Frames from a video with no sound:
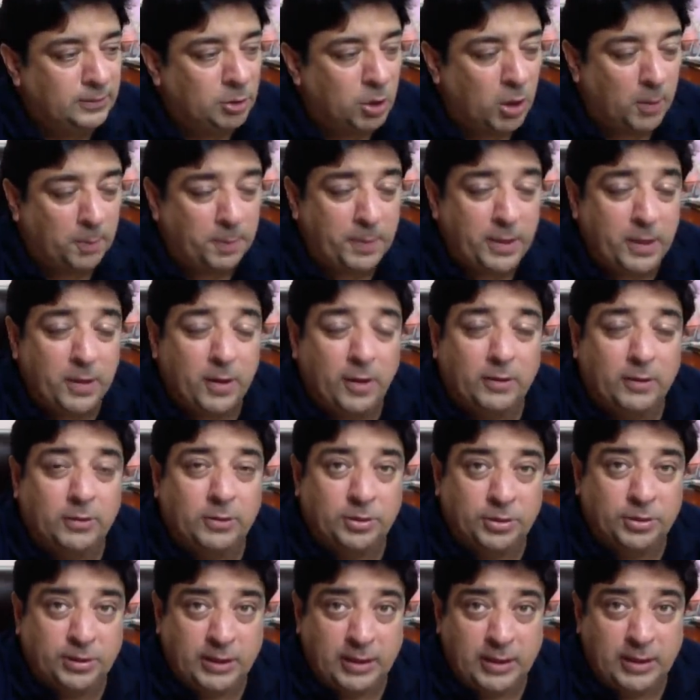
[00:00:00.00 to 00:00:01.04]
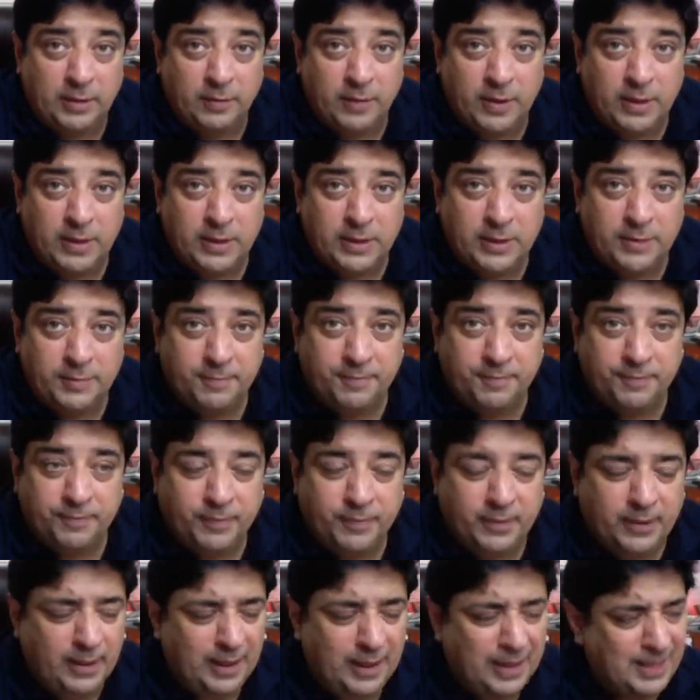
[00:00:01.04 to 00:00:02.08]
copy all those keywords
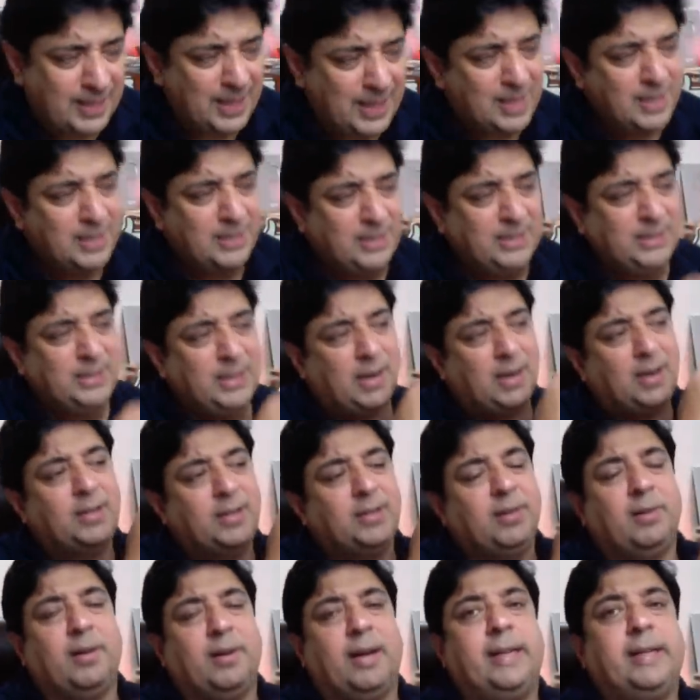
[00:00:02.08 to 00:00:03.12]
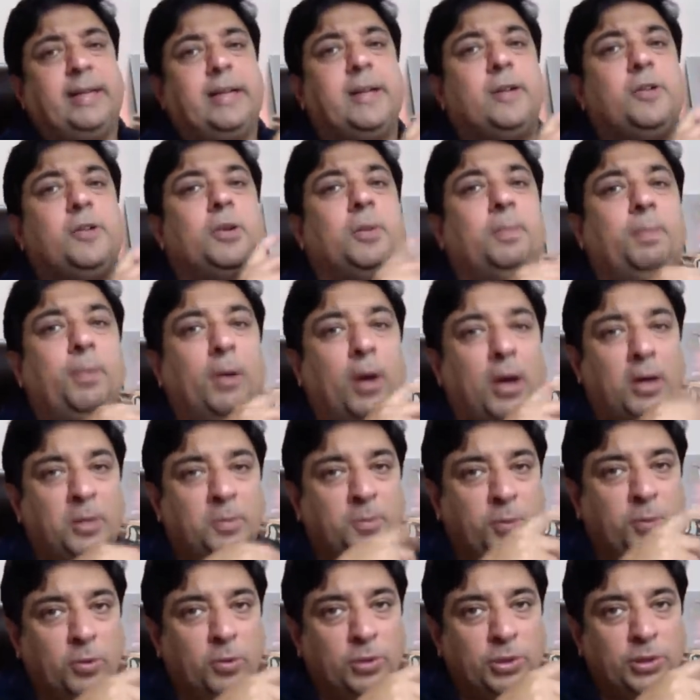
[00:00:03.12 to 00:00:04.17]
and then start writing your
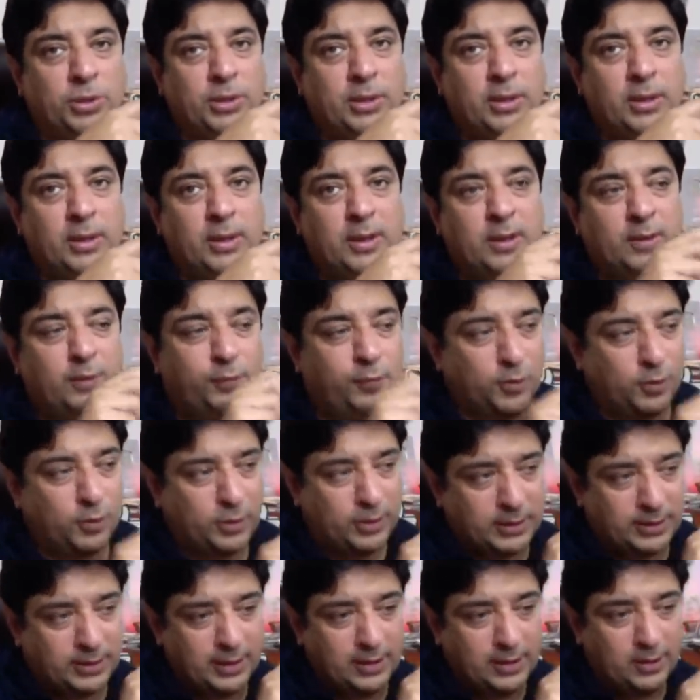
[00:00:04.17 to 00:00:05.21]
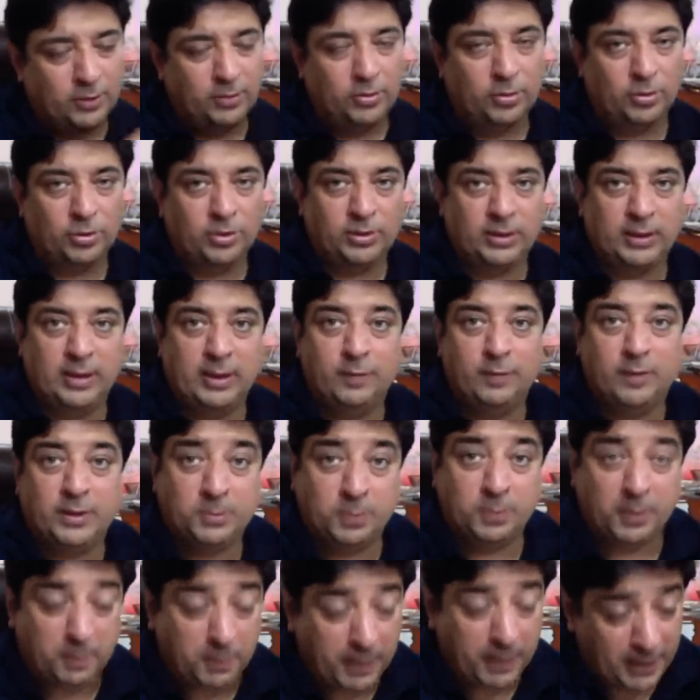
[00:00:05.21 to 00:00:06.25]
blog post focusing on those
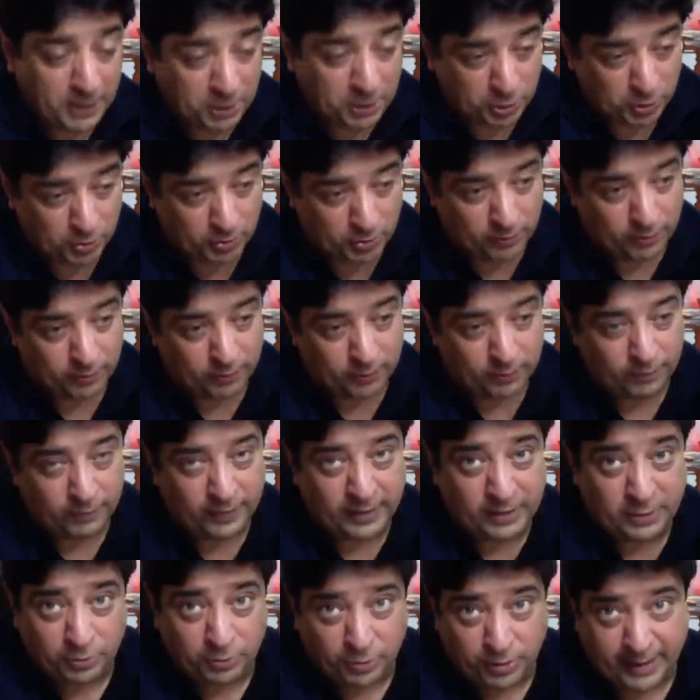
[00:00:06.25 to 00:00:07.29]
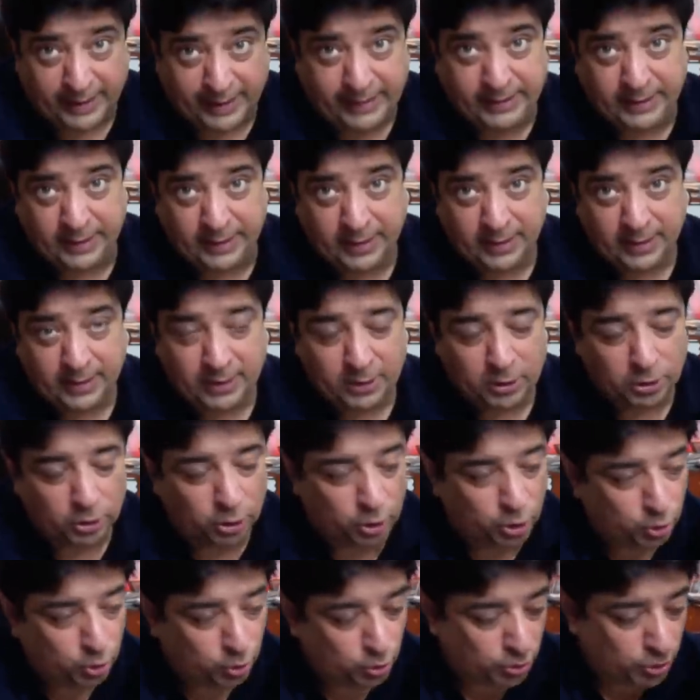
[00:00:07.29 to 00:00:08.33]
keywords. But make sure when you write,
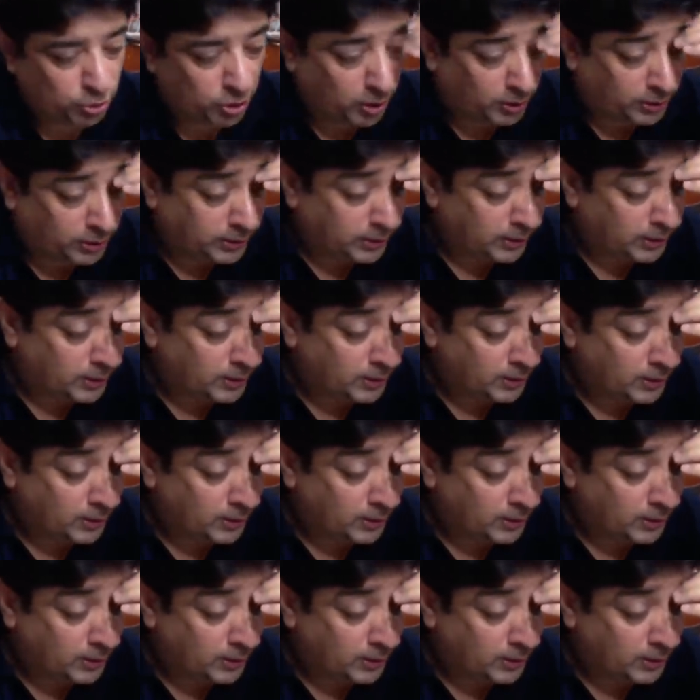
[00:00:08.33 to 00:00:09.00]
do not